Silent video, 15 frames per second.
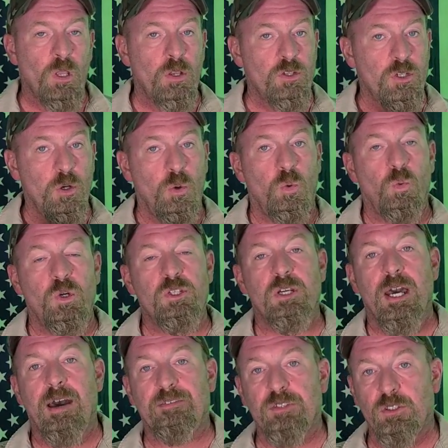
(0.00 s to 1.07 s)
So, what you
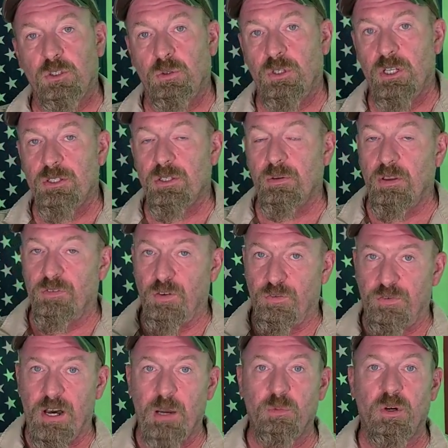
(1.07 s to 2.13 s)
have to do is, if you
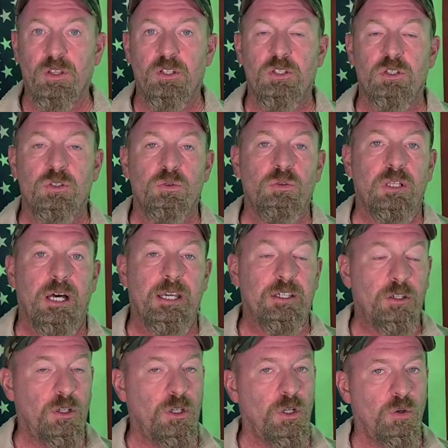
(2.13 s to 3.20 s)
find one that you do
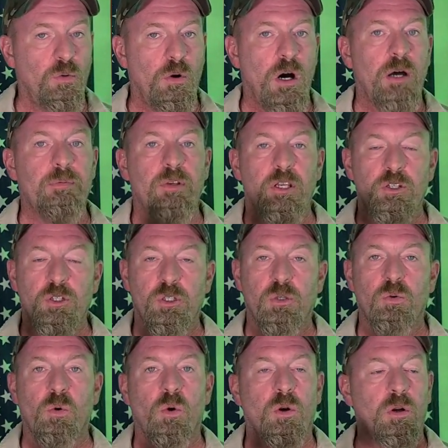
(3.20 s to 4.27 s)
like, you can go on and you can
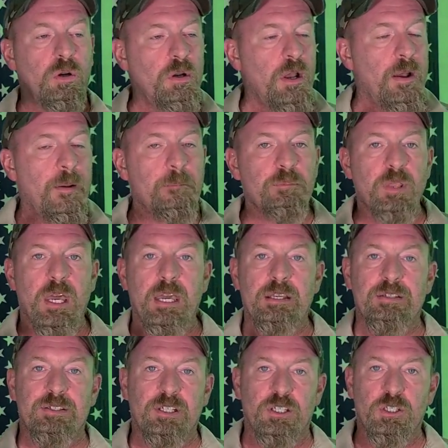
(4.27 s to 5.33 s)
order a
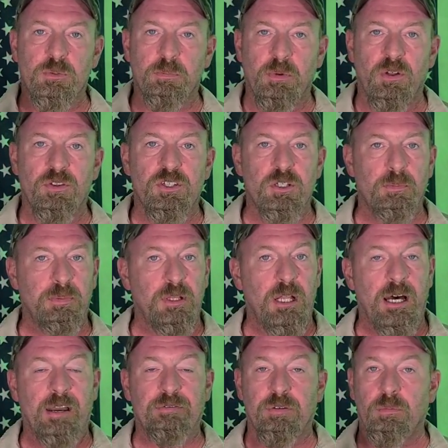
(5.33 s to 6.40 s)
six month
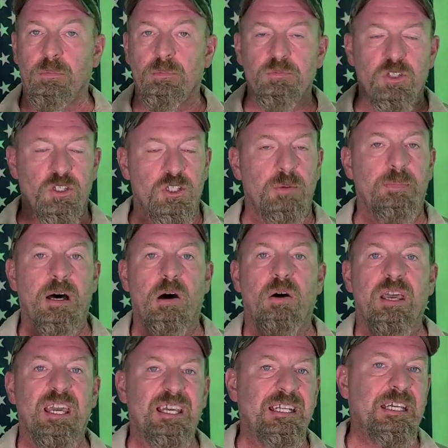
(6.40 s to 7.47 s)
supply from just
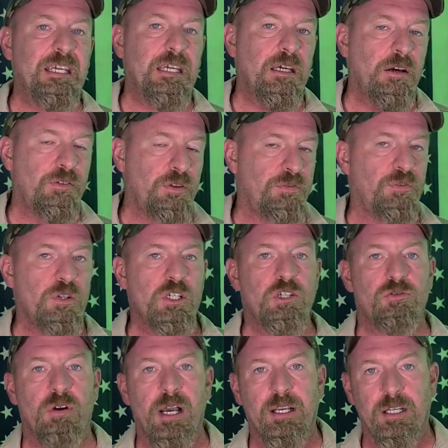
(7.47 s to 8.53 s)
about any of the freeze
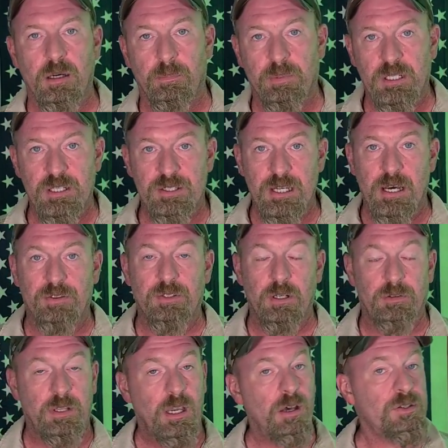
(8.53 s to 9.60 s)
dry companies out
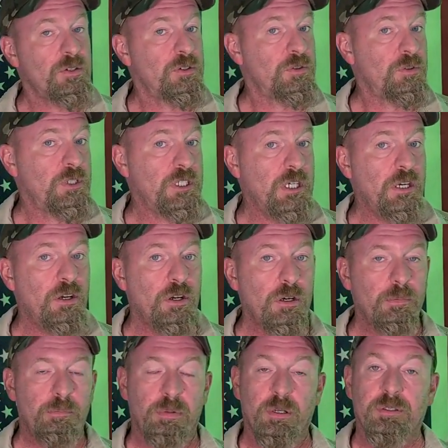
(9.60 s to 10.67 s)
there. They also do a
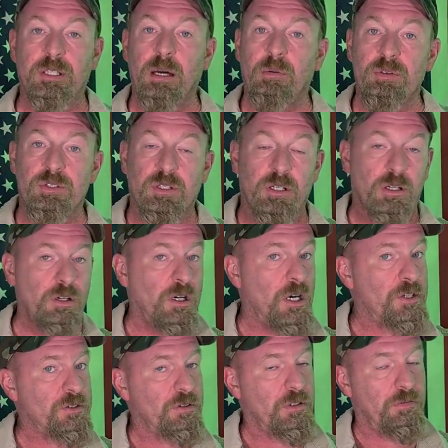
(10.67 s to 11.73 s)
year, but that one's going to
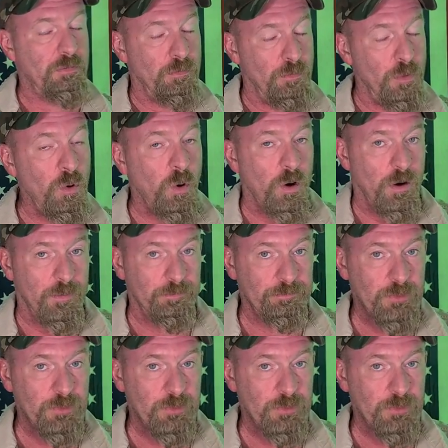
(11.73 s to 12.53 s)
cost you even more.